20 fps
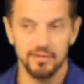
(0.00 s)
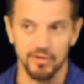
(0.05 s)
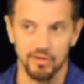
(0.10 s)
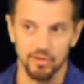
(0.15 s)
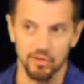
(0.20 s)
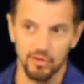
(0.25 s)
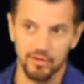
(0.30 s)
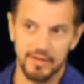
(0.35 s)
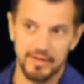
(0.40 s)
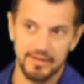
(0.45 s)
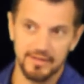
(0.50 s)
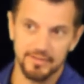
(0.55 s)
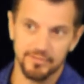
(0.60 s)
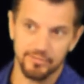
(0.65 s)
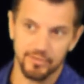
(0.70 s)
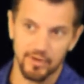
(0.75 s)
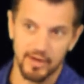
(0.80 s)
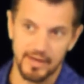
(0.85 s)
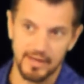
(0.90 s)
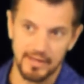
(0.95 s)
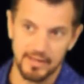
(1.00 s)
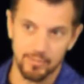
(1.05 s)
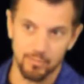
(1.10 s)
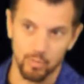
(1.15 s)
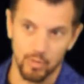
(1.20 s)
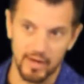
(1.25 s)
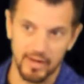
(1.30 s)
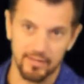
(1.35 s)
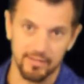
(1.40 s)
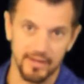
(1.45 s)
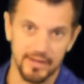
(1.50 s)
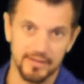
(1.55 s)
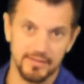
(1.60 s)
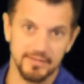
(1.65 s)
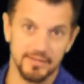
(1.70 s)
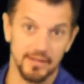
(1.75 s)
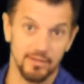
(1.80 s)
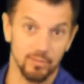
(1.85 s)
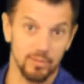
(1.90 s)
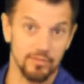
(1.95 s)
they're looking for any brake
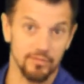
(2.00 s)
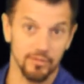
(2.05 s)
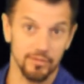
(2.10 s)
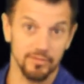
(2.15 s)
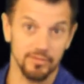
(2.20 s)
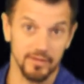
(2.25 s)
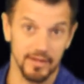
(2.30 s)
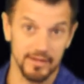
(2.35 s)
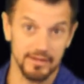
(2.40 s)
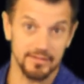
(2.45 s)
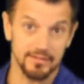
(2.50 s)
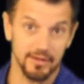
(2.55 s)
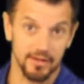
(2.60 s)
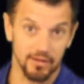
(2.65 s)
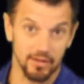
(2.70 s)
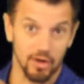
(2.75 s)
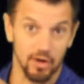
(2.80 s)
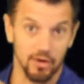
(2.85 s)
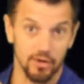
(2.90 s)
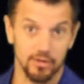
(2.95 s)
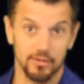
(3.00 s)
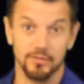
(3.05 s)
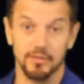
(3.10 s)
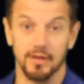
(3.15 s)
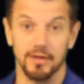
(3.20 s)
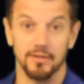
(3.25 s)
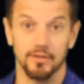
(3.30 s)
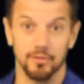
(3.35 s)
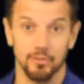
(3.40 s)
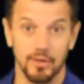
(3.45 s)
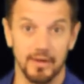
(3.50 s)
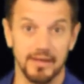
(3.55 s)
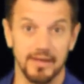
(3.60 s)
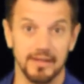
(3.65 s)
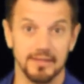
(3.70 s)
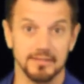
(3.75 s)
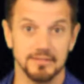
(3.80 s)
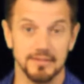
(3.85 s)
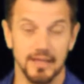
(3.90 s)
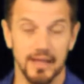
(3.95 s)
lights and reverse lights on cars on their
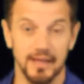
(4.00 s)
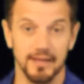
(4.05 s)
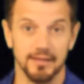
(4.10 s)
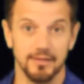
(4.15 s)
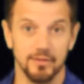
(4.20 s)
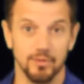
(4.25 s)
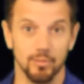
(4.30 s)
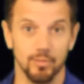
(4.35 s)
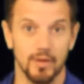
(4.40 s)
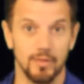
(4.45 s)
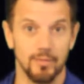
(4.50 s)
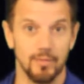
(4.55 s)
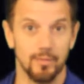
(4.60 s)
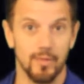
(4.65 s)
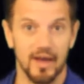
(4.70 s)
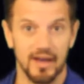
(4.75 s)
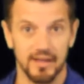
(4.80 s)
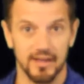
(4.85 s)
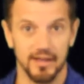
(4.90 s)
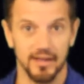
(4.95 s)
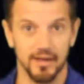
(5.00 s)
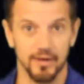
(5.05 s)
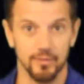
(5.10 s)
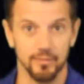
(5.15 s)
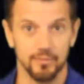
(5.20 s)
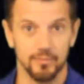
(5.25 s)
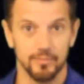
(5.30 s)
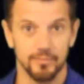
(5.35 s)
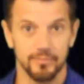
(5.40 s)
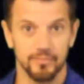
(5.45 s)
right-hand side who might be backing out,